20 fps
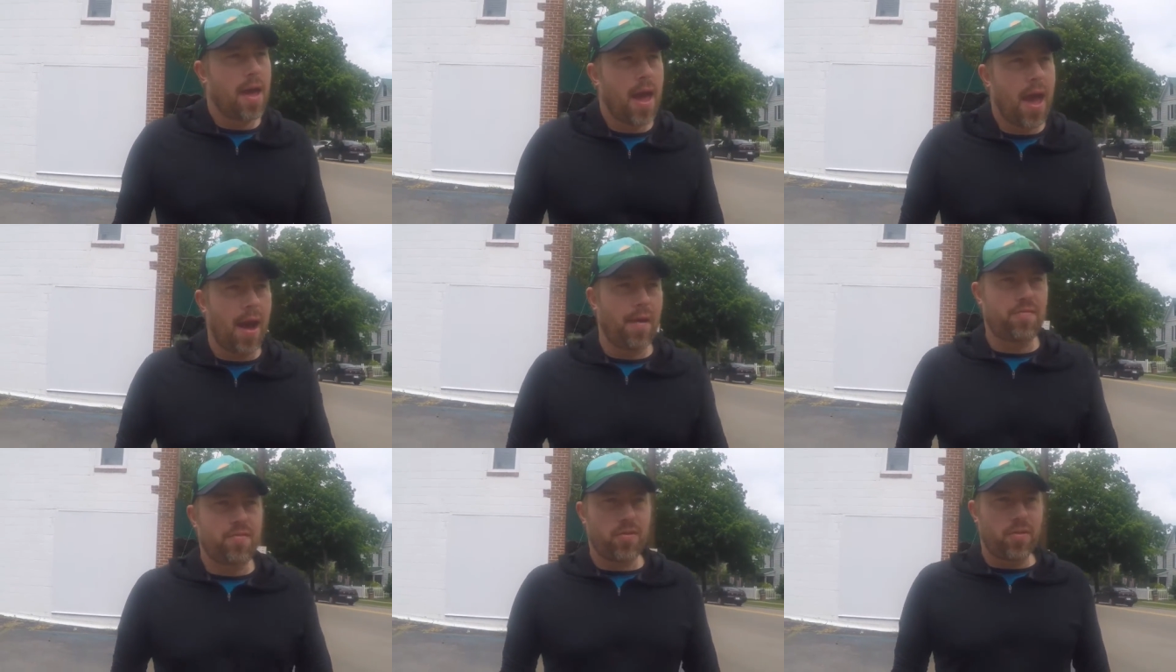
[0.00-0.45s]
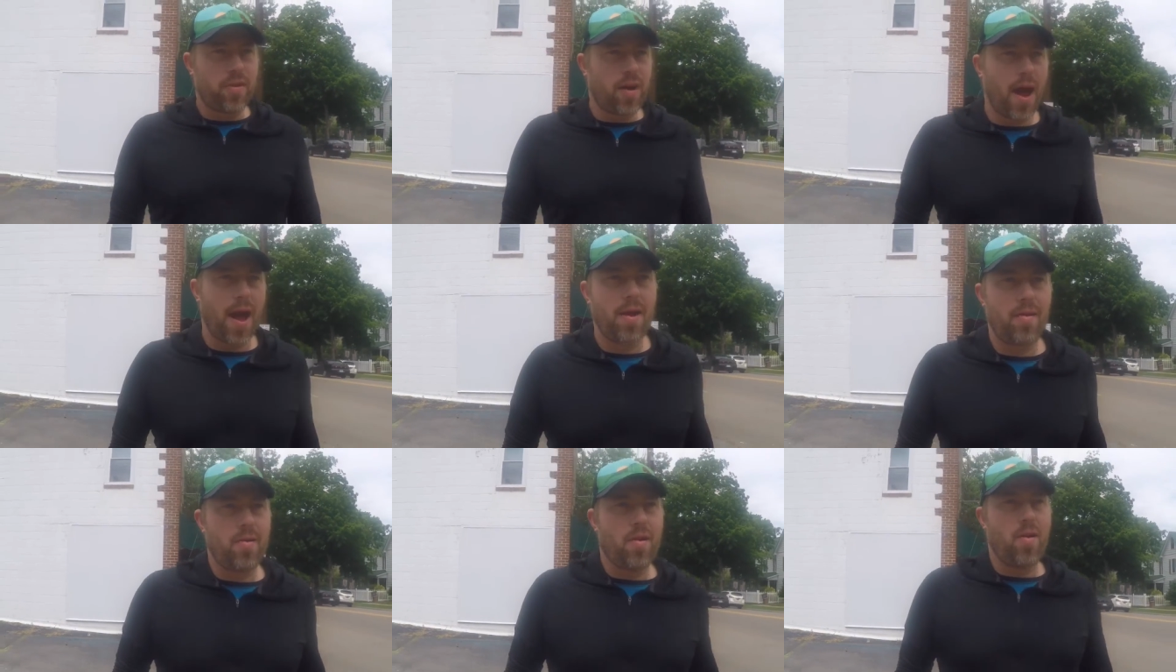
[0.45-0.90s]
after
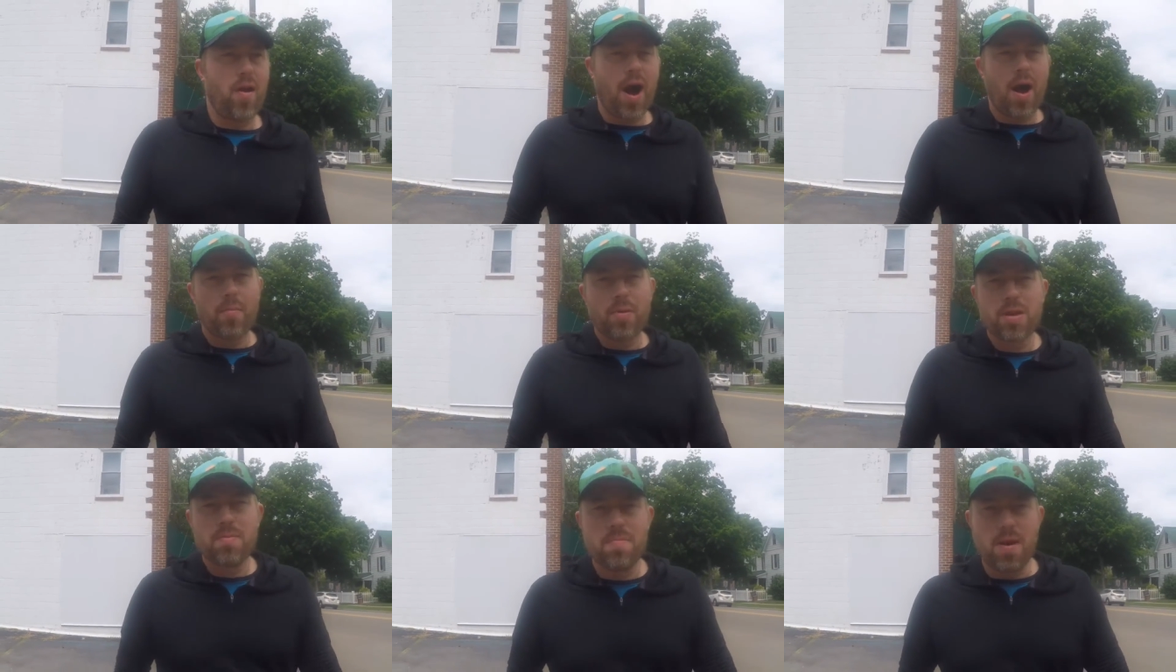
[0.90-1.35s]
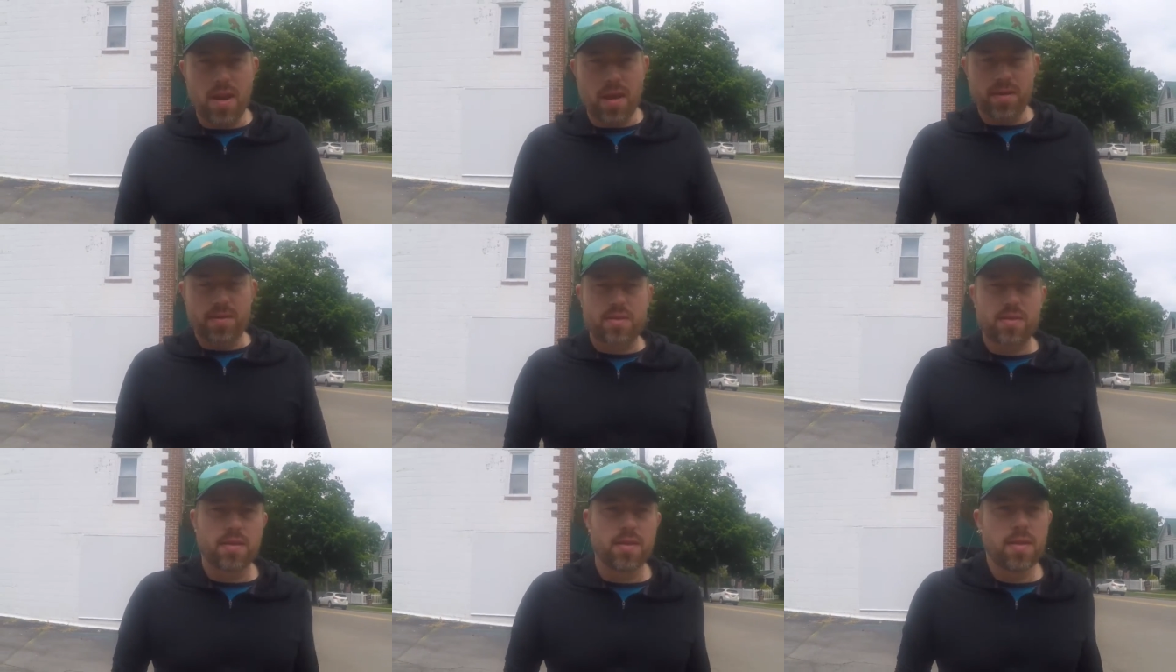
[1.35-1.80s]
I don't know how many
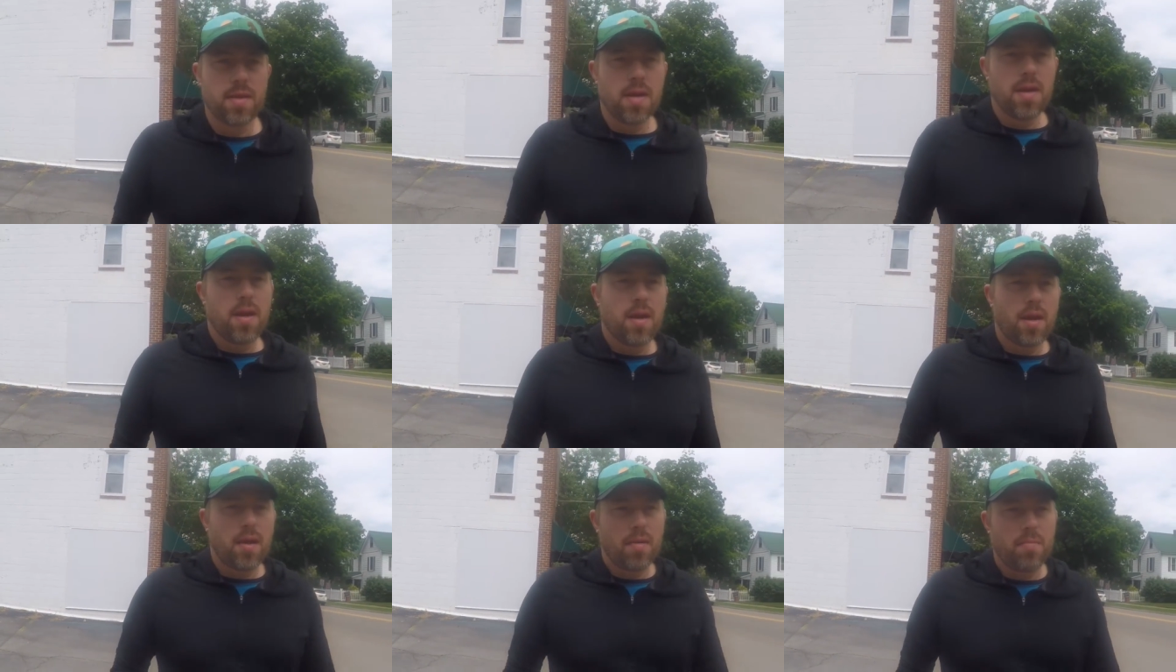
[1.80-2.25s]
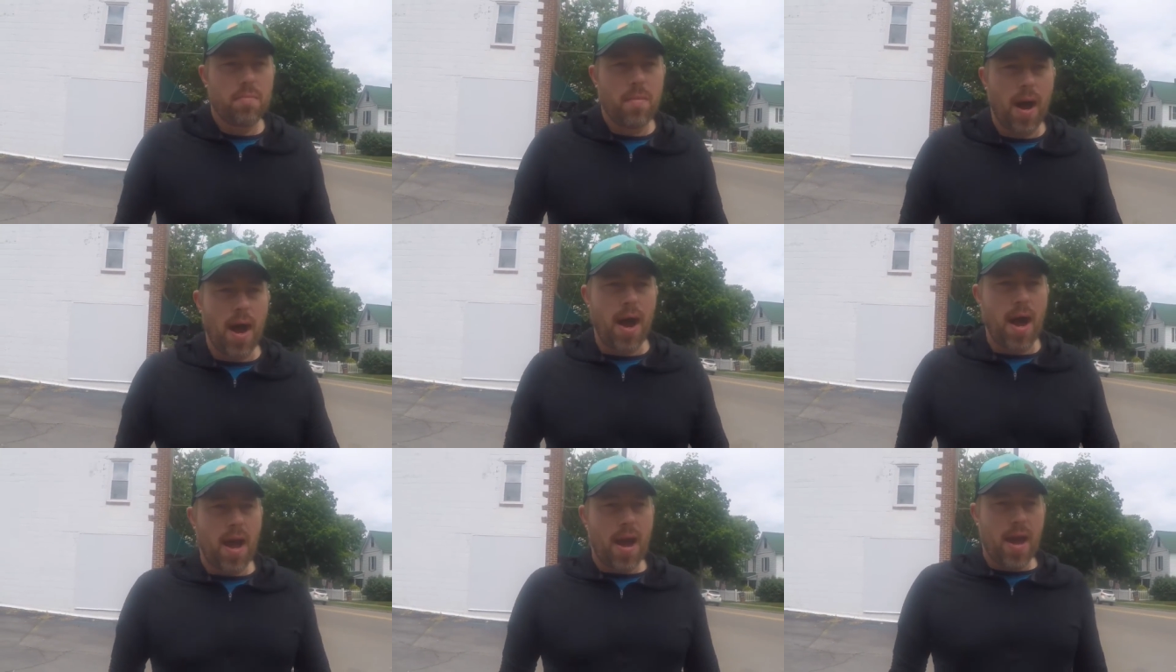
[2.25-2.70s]
minutes,
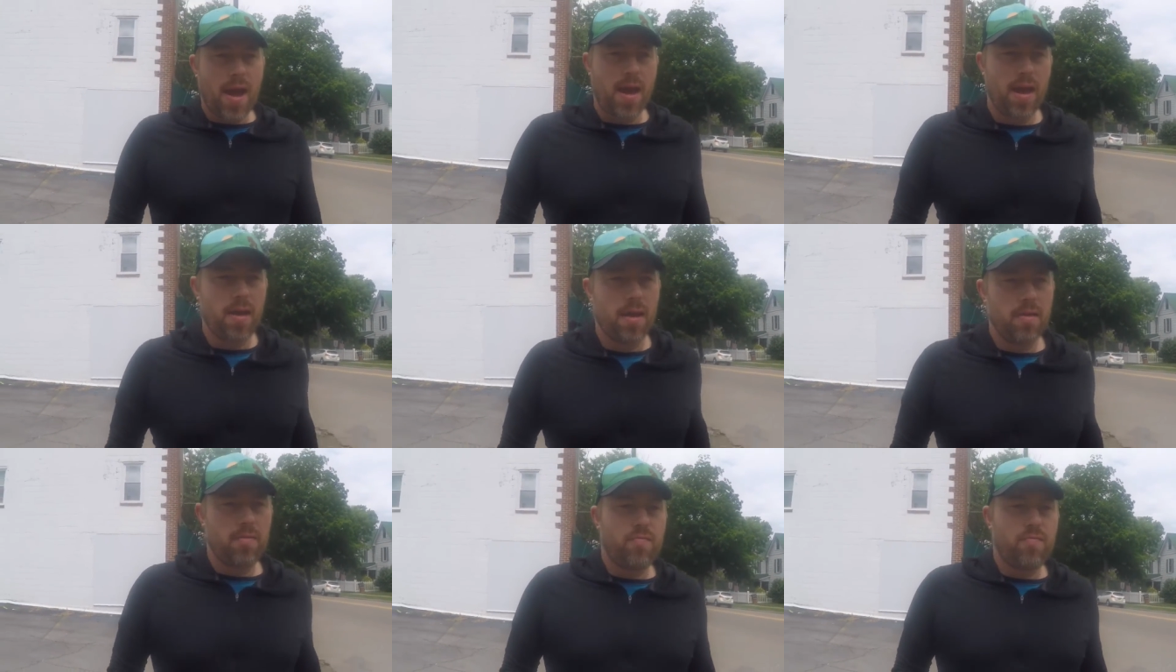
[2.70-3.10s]
my